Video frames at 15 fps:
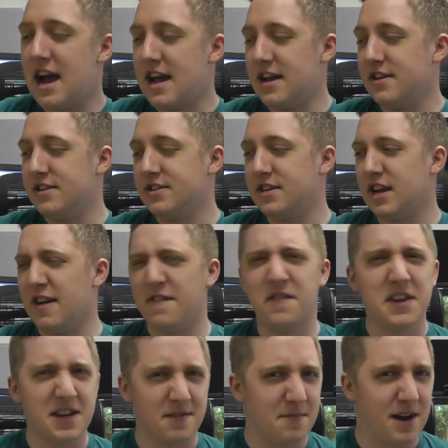And I
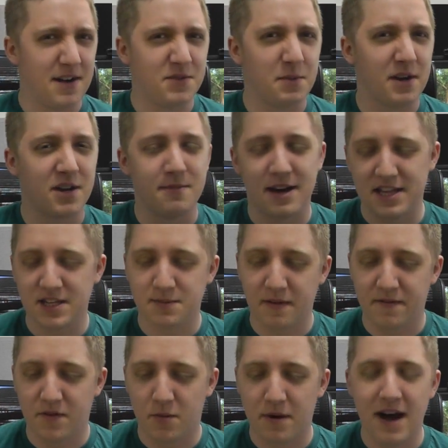think I might have spoken about this
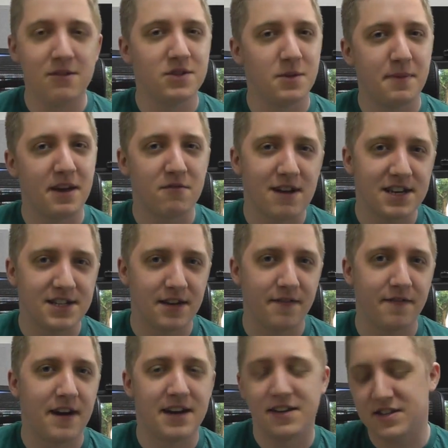before, but I was a big
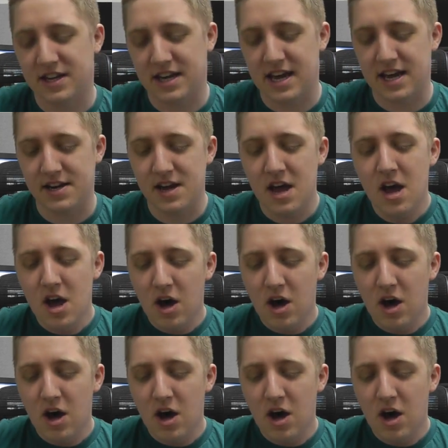wrestling fan as a kid.